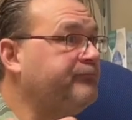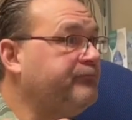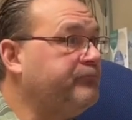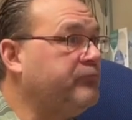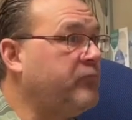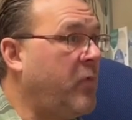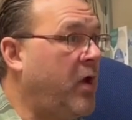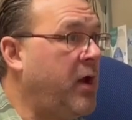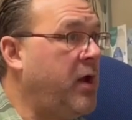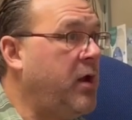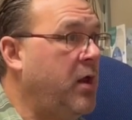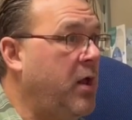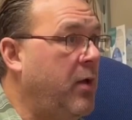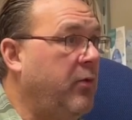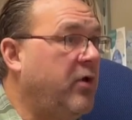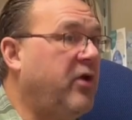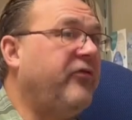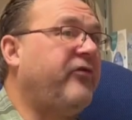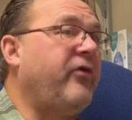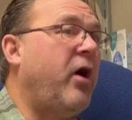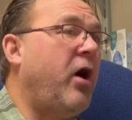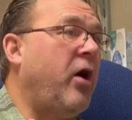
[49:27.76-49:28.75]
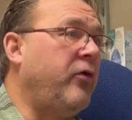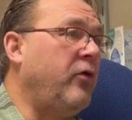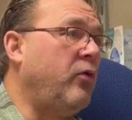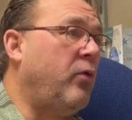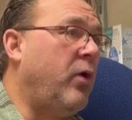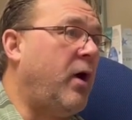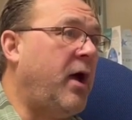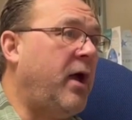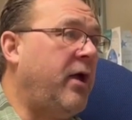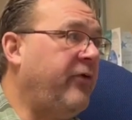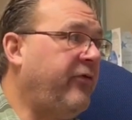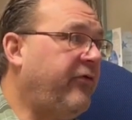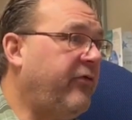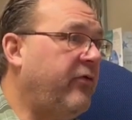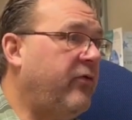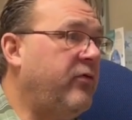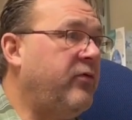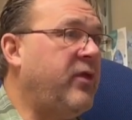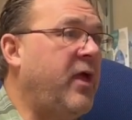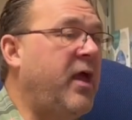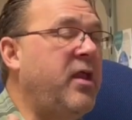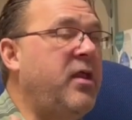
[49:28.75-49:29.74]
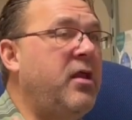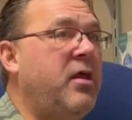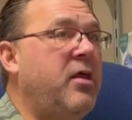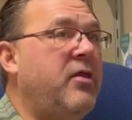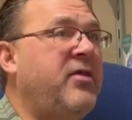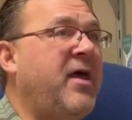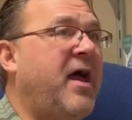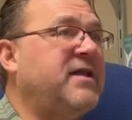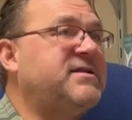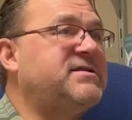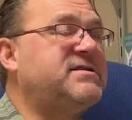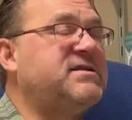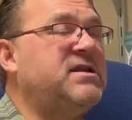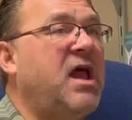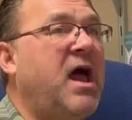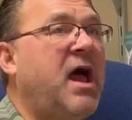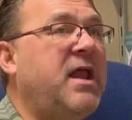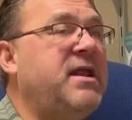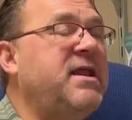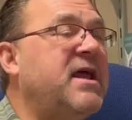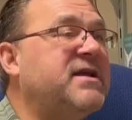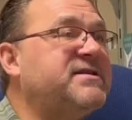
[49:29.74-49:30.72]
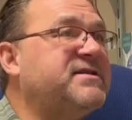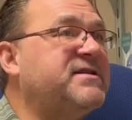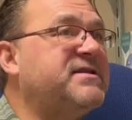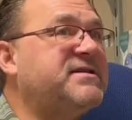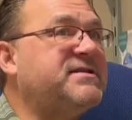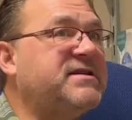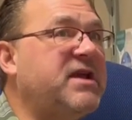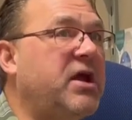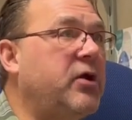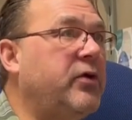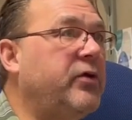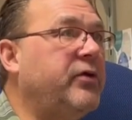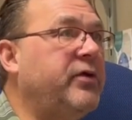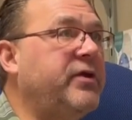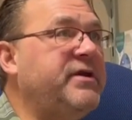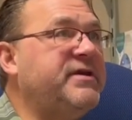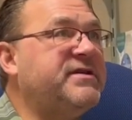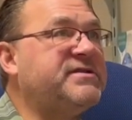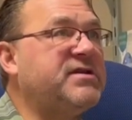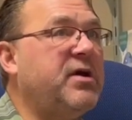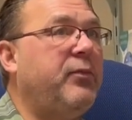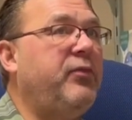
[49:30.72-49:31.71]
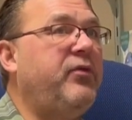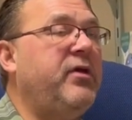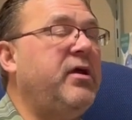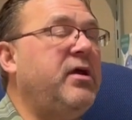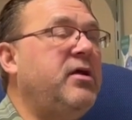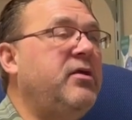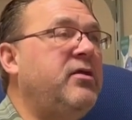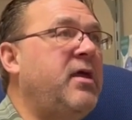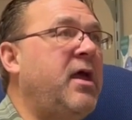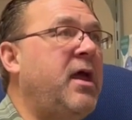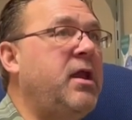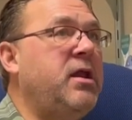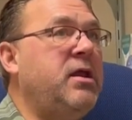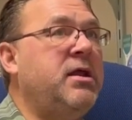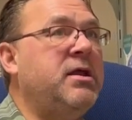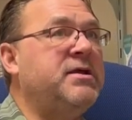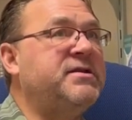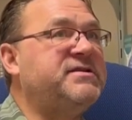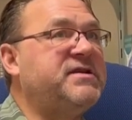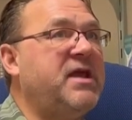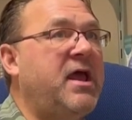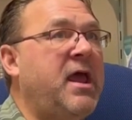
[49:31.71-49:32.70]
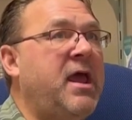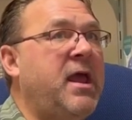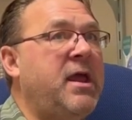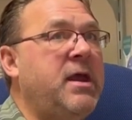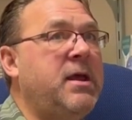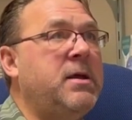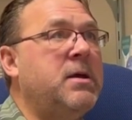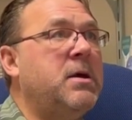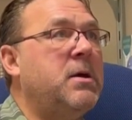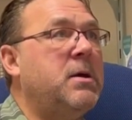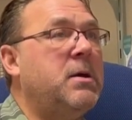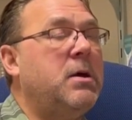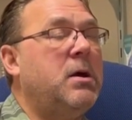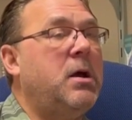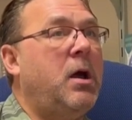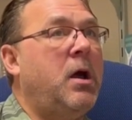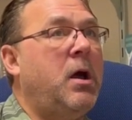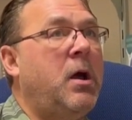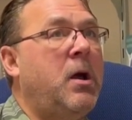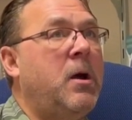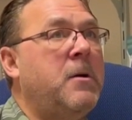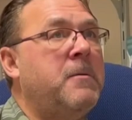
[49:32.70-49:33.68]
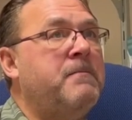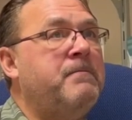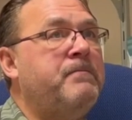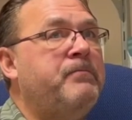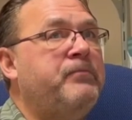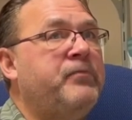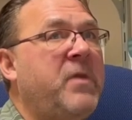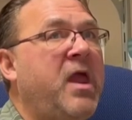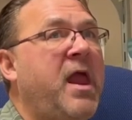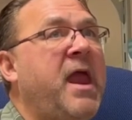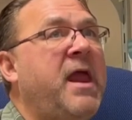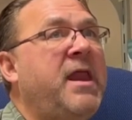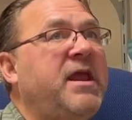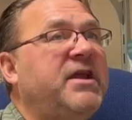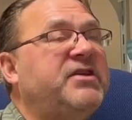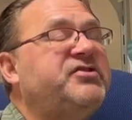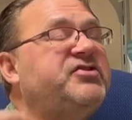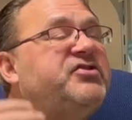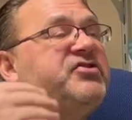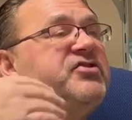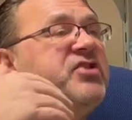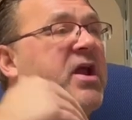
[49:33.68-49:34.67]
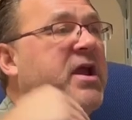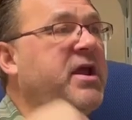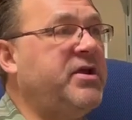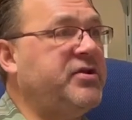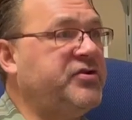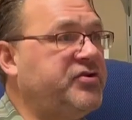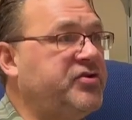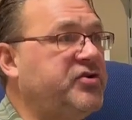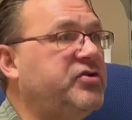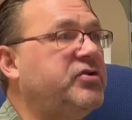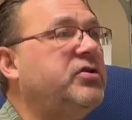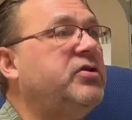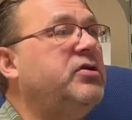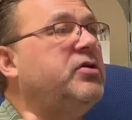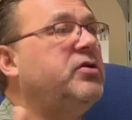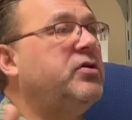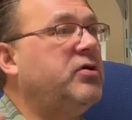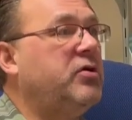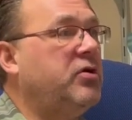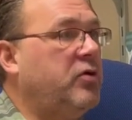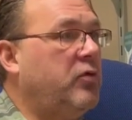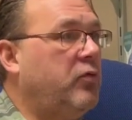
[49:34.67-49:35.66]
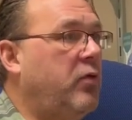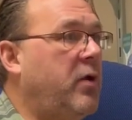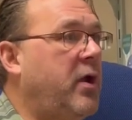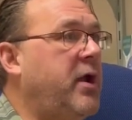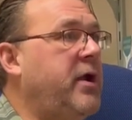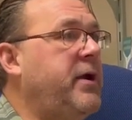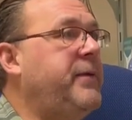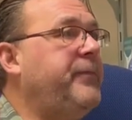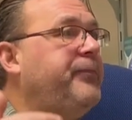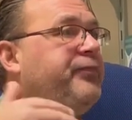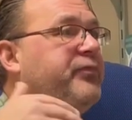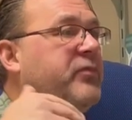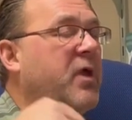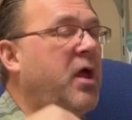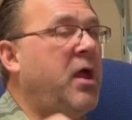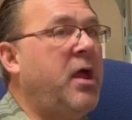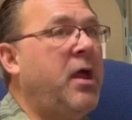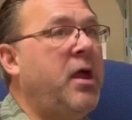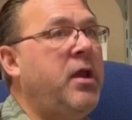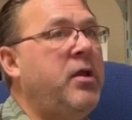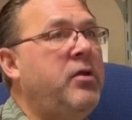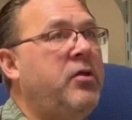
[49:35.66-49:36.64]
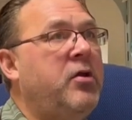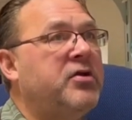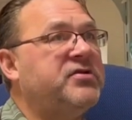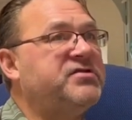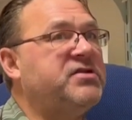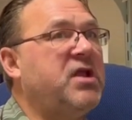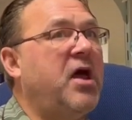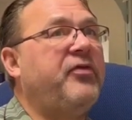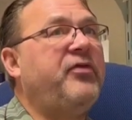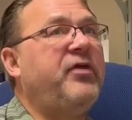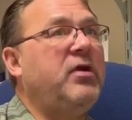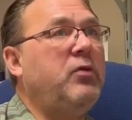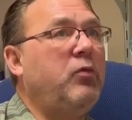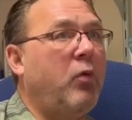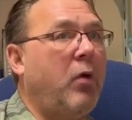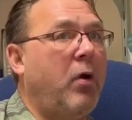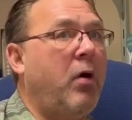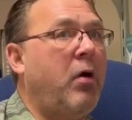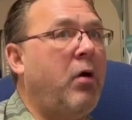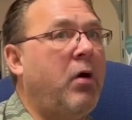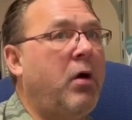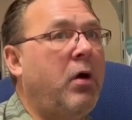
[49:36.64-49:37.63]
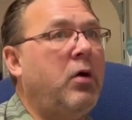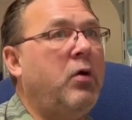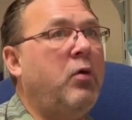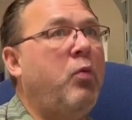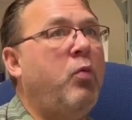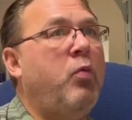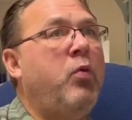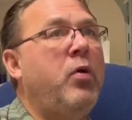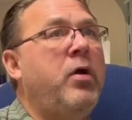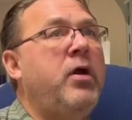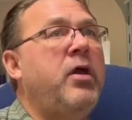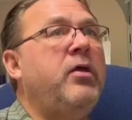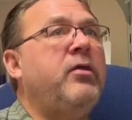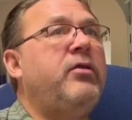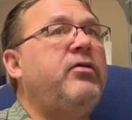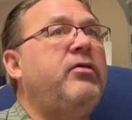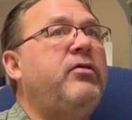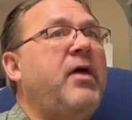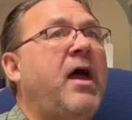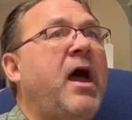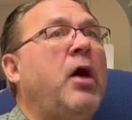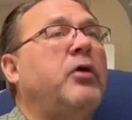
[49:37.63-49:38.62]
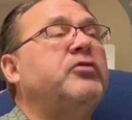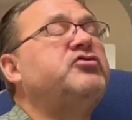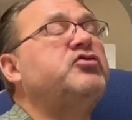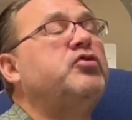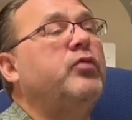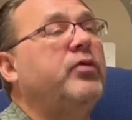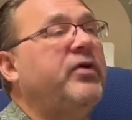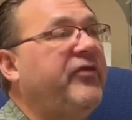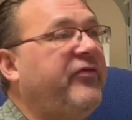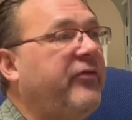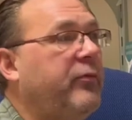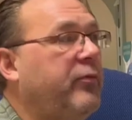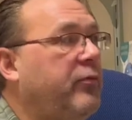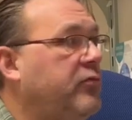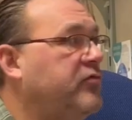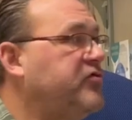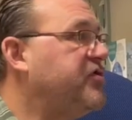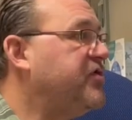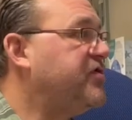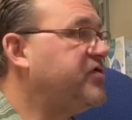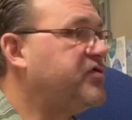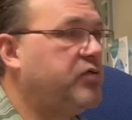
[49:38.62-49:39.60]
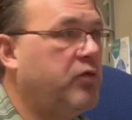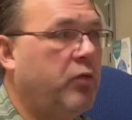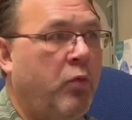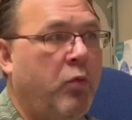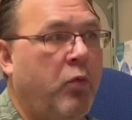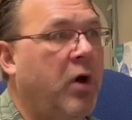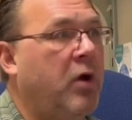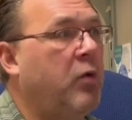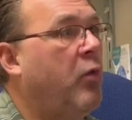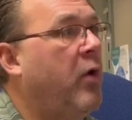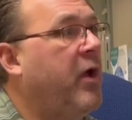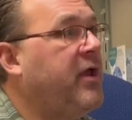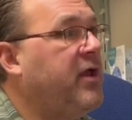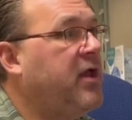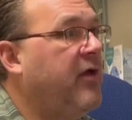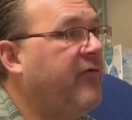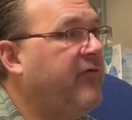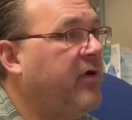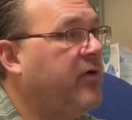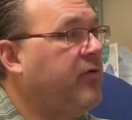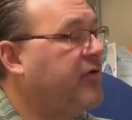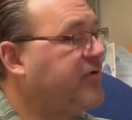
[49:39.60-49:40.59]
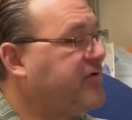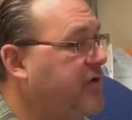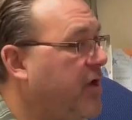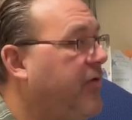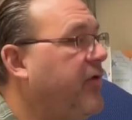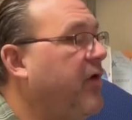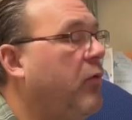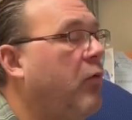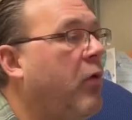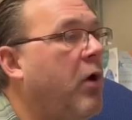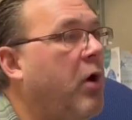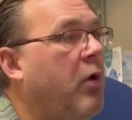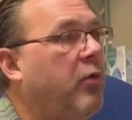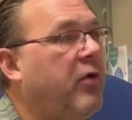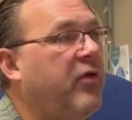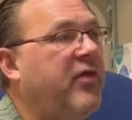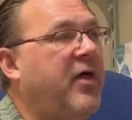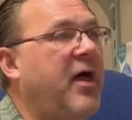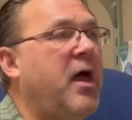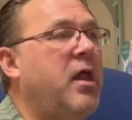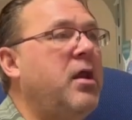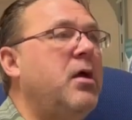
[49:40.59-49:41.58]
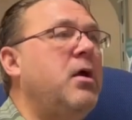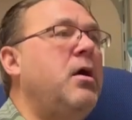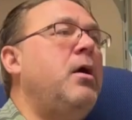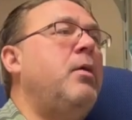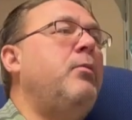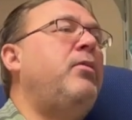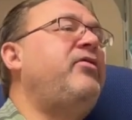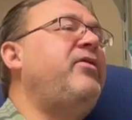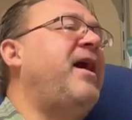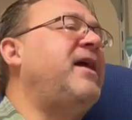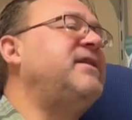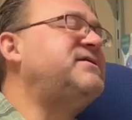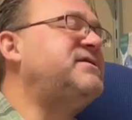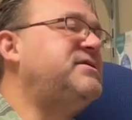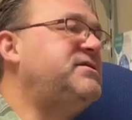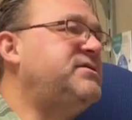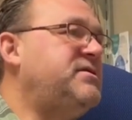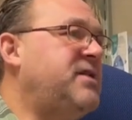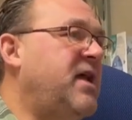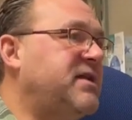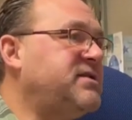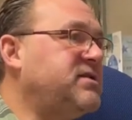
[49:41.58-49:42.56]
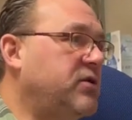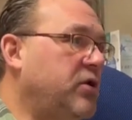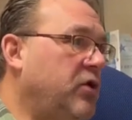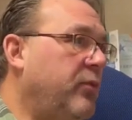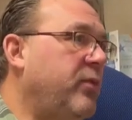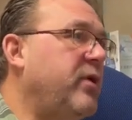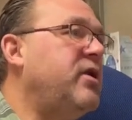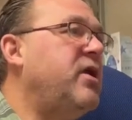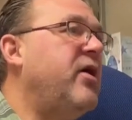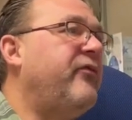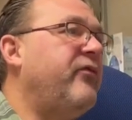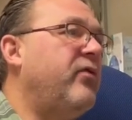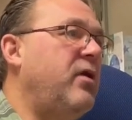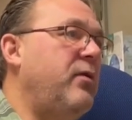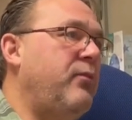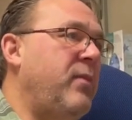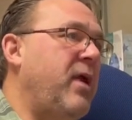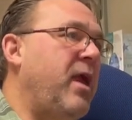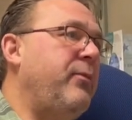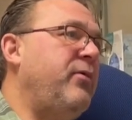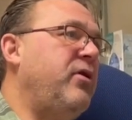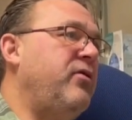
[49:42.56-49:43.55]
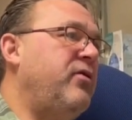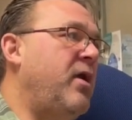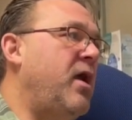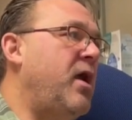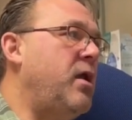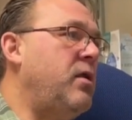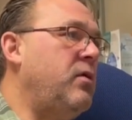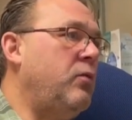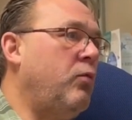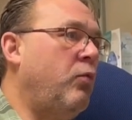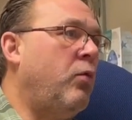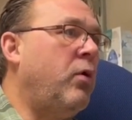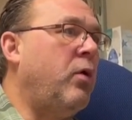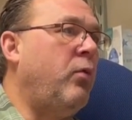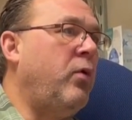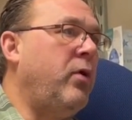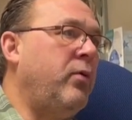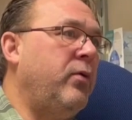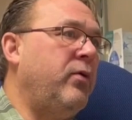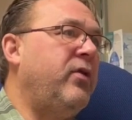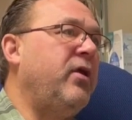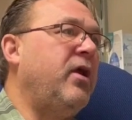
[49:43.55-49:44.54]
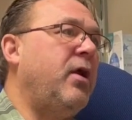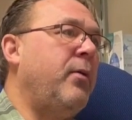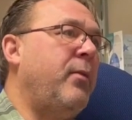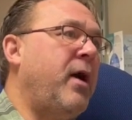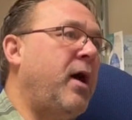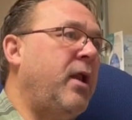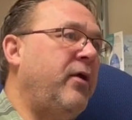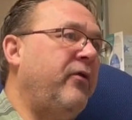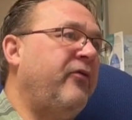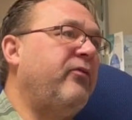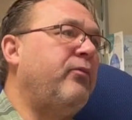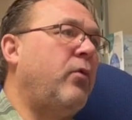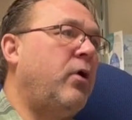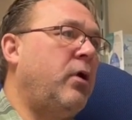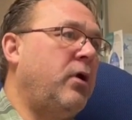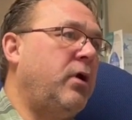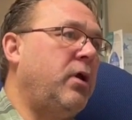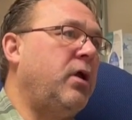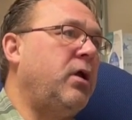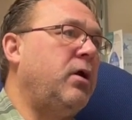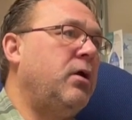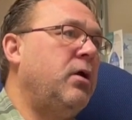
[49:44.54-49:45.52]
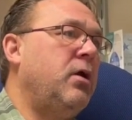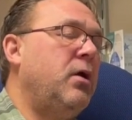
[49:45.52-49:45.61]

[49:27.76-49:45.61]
right? Because otherwise, then that's not necessarily something that is an exchange, right? And there's nothing wrong with altruism, just one-way giving. There's nothing wrong with that. But that's a little bit different maybe than what we would think about as marketing.